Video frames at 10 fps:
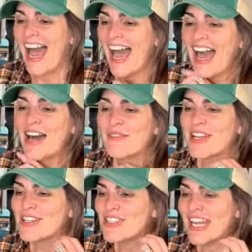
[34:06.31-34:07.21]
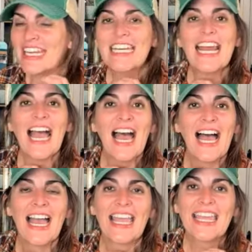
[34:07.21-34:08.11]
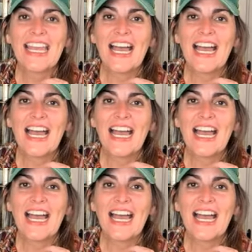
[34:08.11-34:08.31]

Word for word: Um, Jane and I,